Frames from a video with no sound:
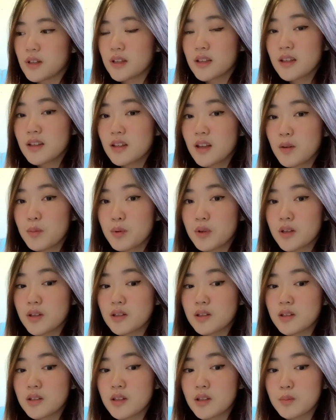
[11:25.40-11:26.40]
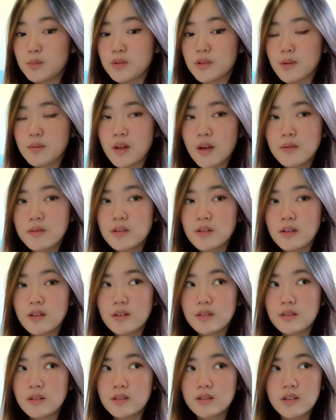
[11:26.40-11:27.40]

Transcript: It can get pretty cheap. Sometimes they'll